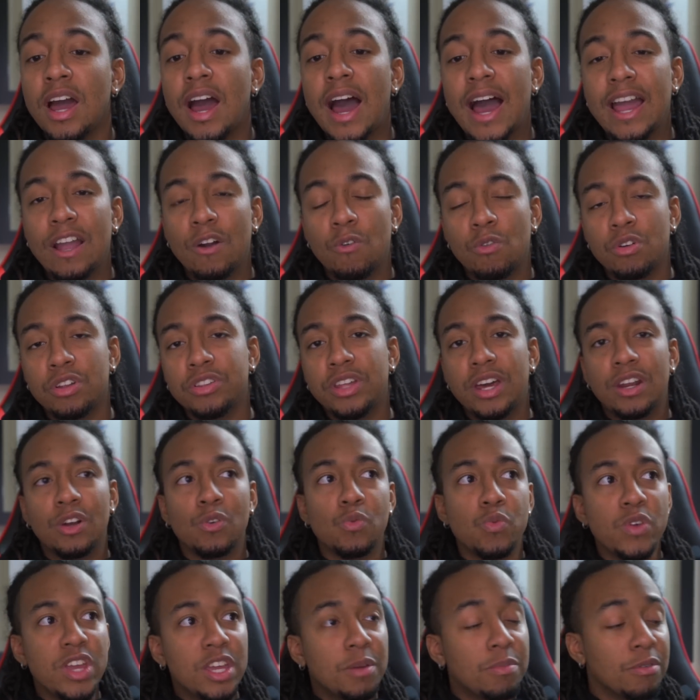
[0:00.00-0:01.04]
I ordered that a
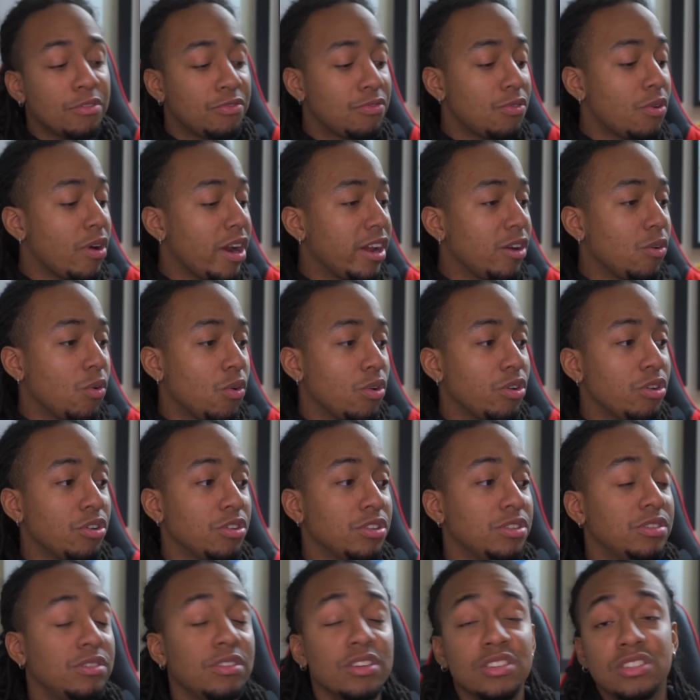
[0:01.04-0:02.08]
week before I
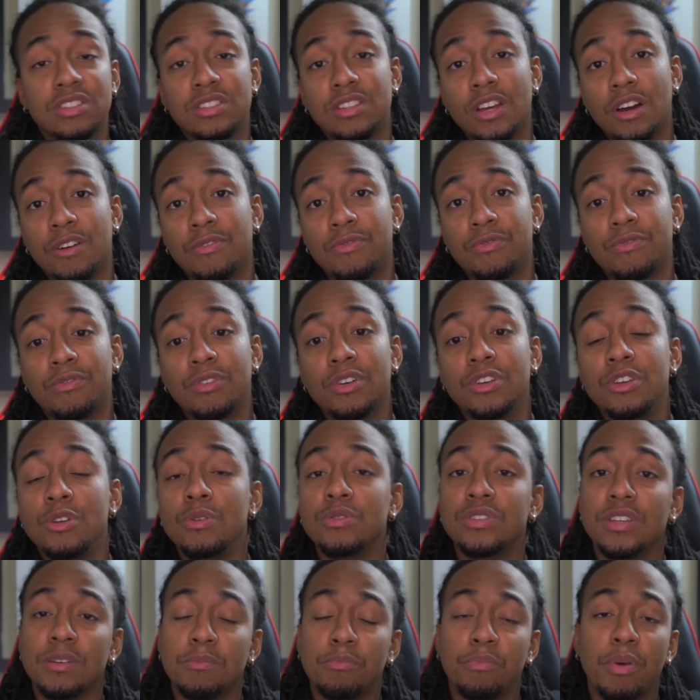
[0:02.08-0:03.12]
ordered the stuff
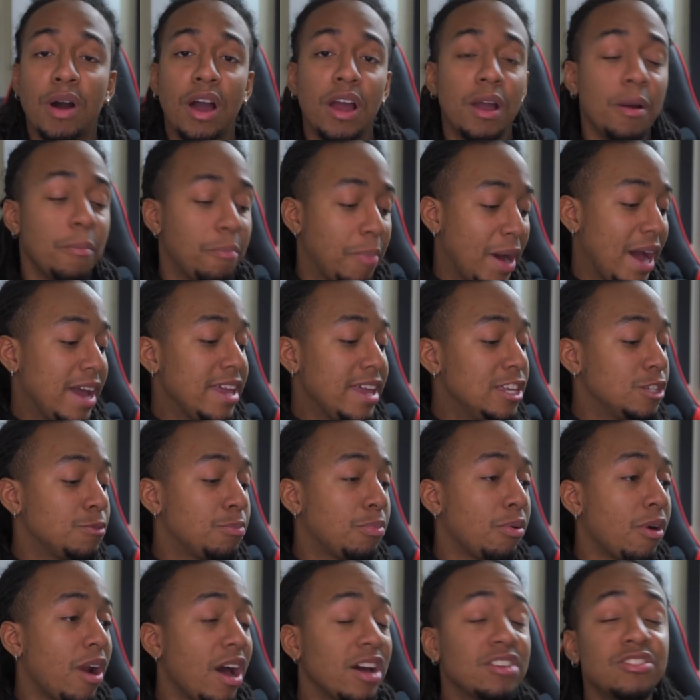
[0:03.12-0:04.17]
using ba-
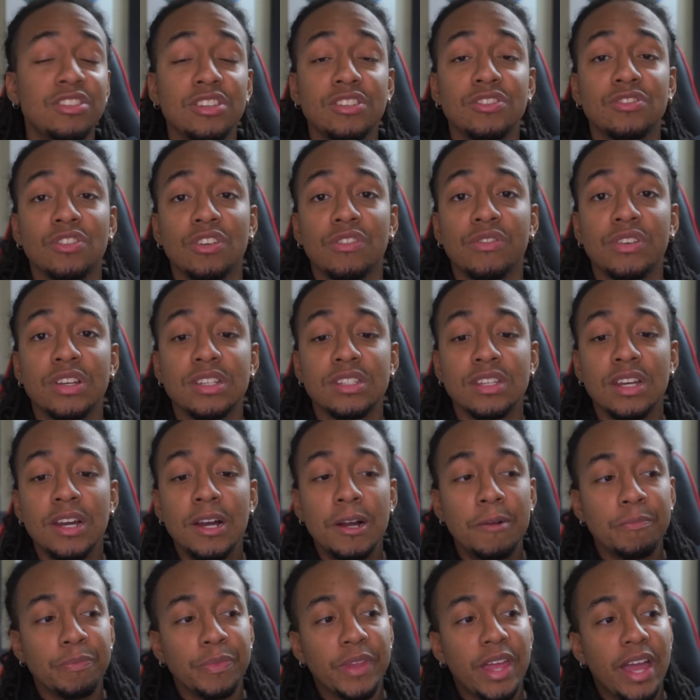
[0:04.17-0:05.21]
proxy service,
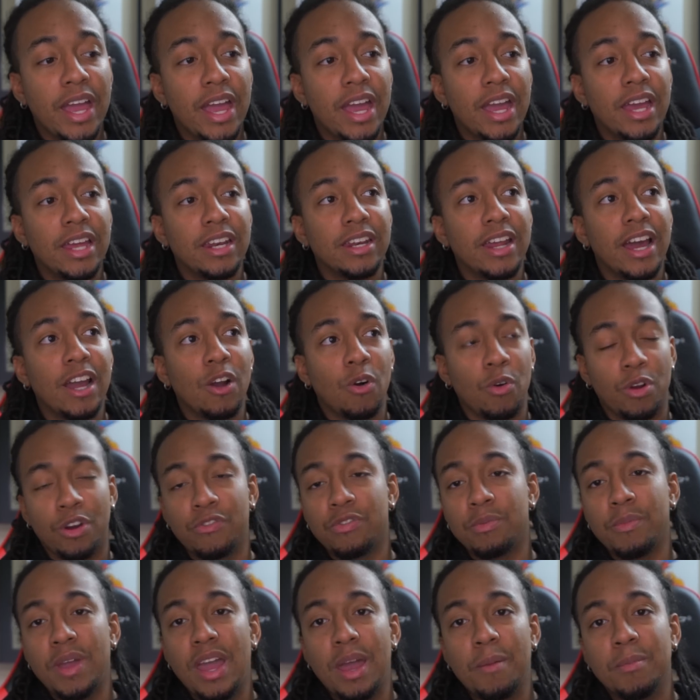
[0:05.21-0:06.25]
and I ordered
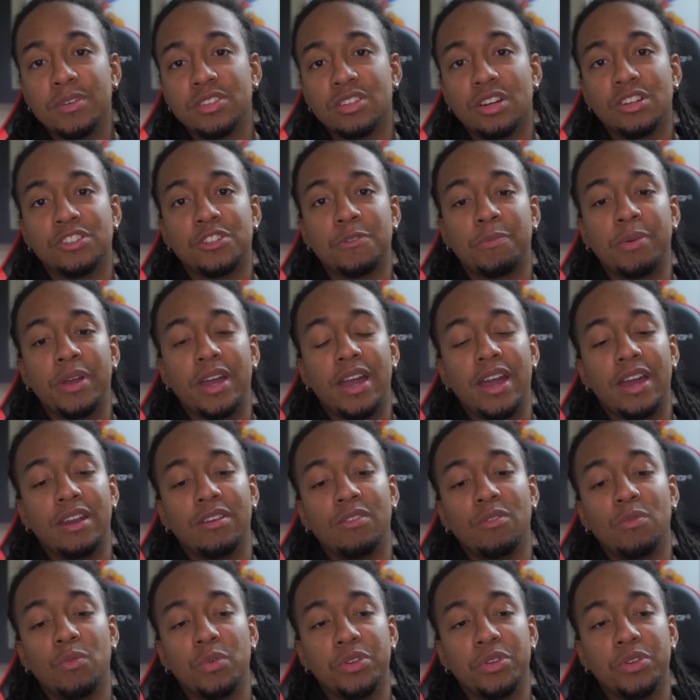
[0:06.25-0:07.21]
from Amazon Japan.